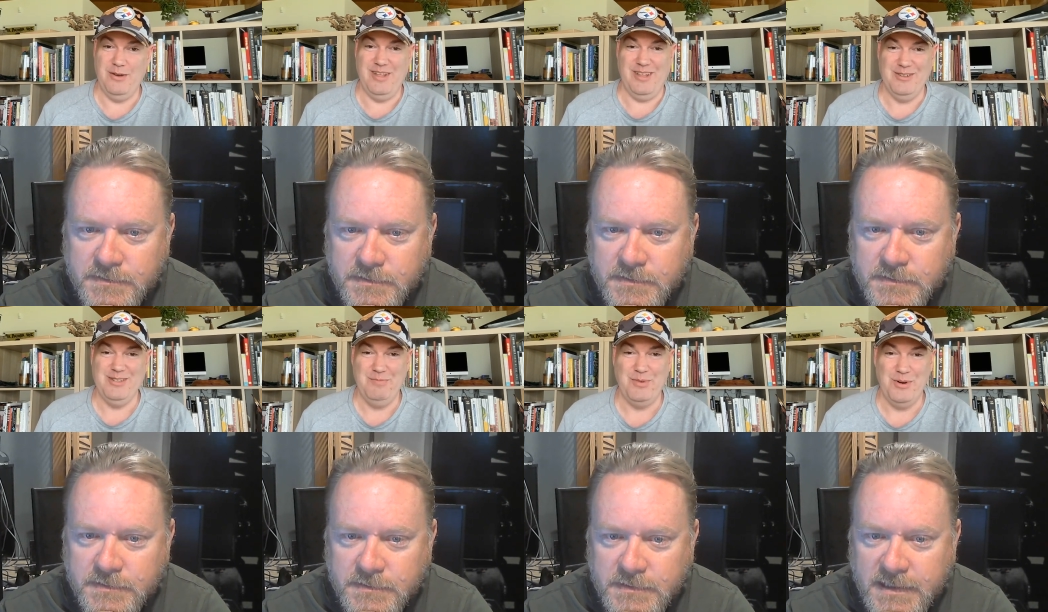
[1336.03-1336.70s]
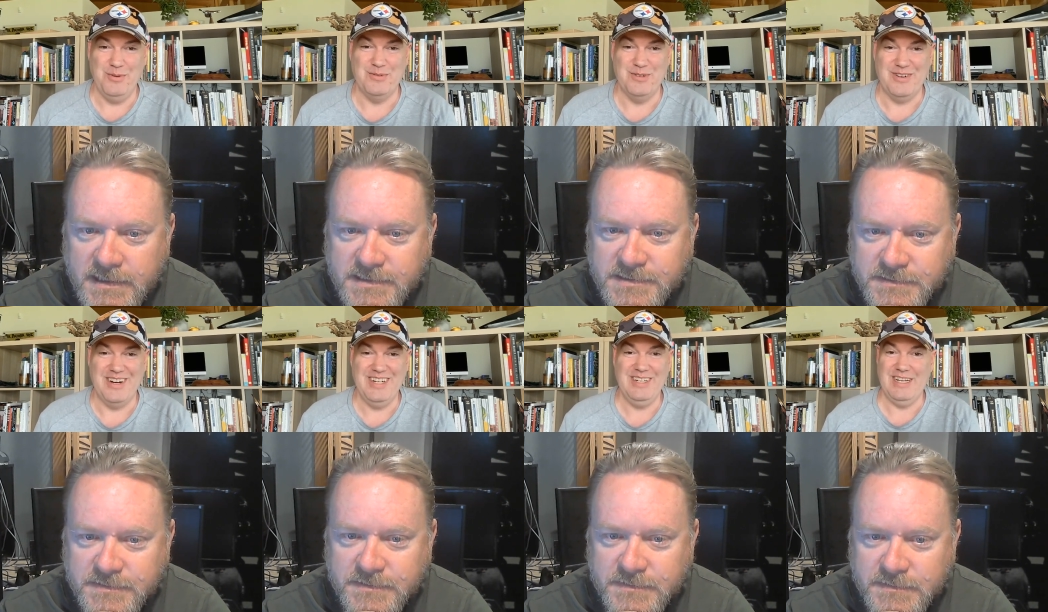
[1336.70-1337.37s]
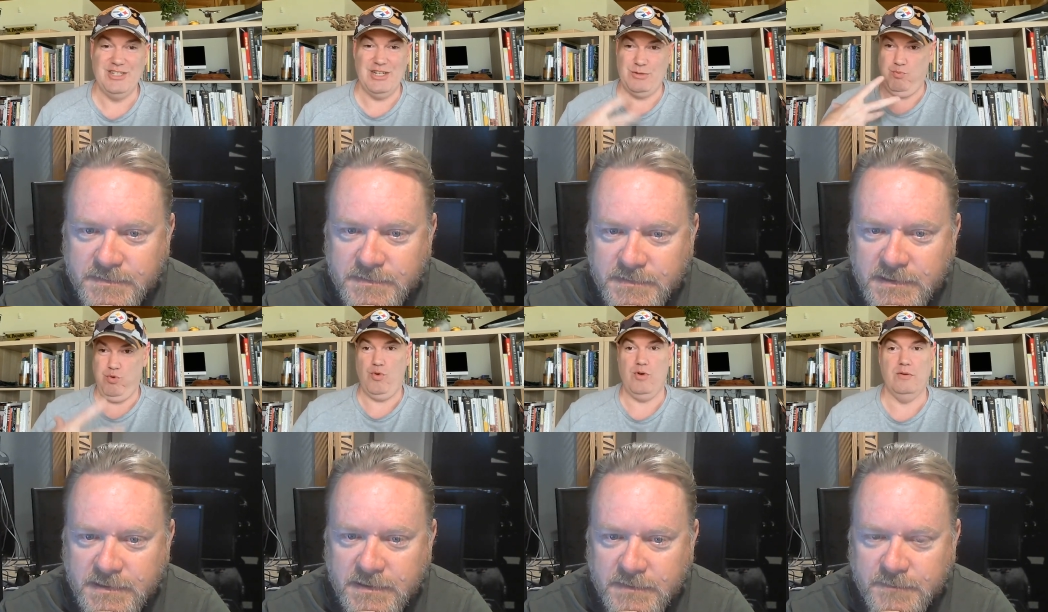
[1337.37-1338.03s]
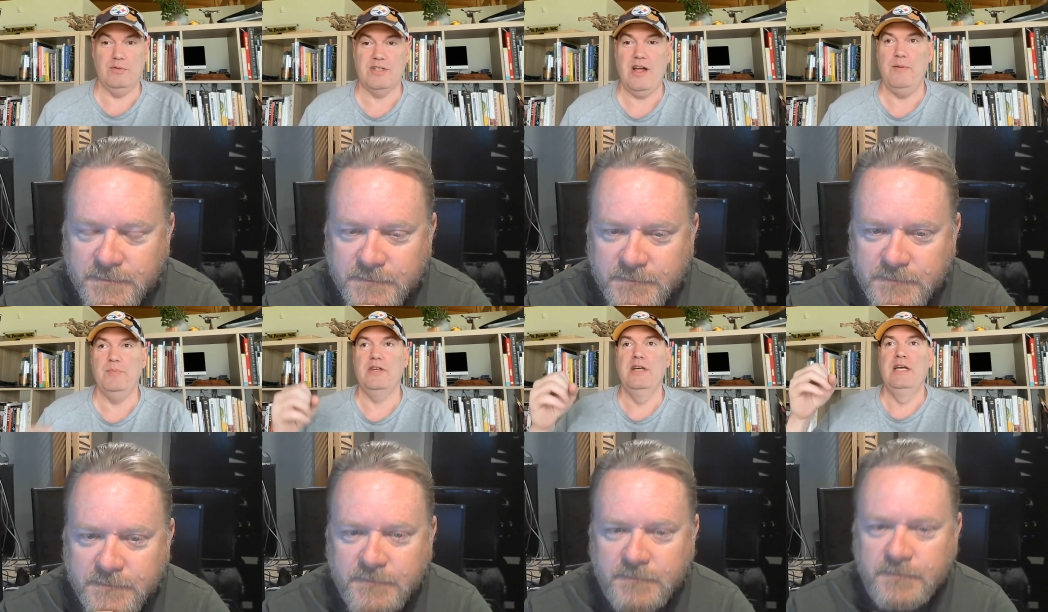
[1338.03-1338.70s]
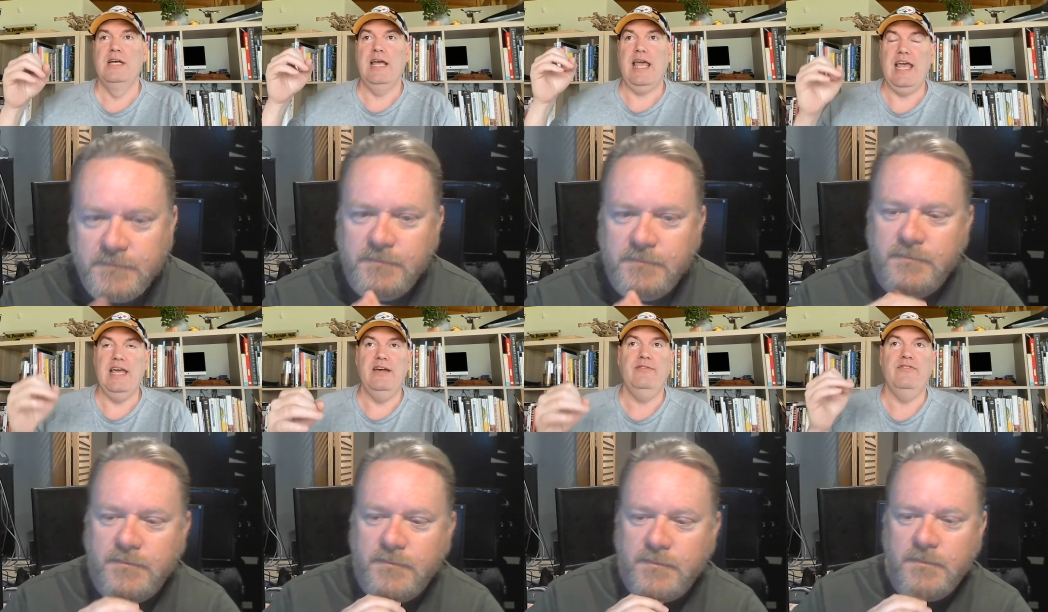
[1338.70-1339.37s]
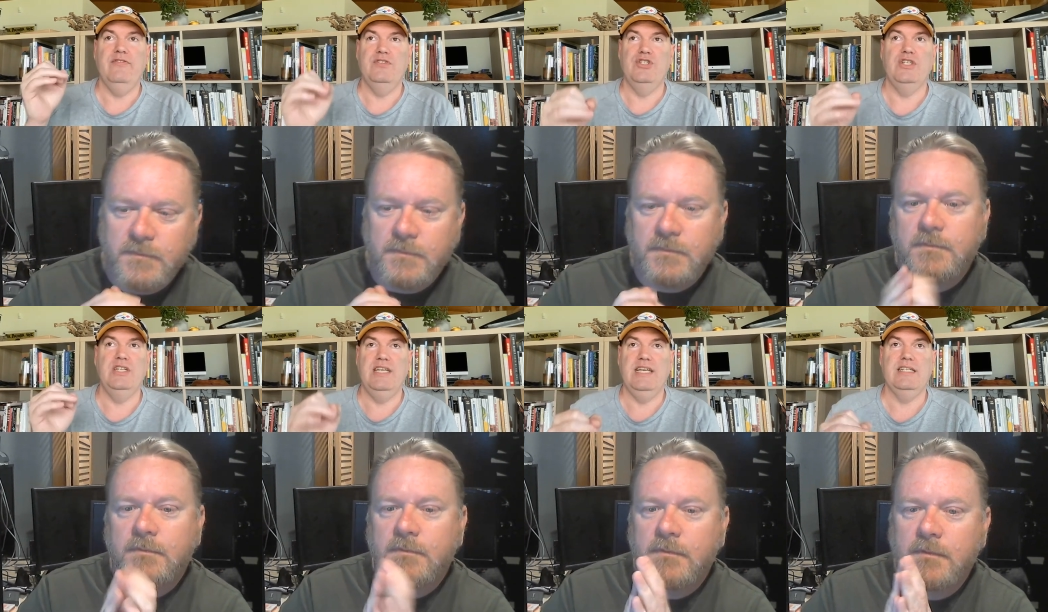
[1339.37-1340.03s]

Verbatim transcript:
Speaker 1: that was a bold yes. one, right? It just yeah. it was on me. If she gets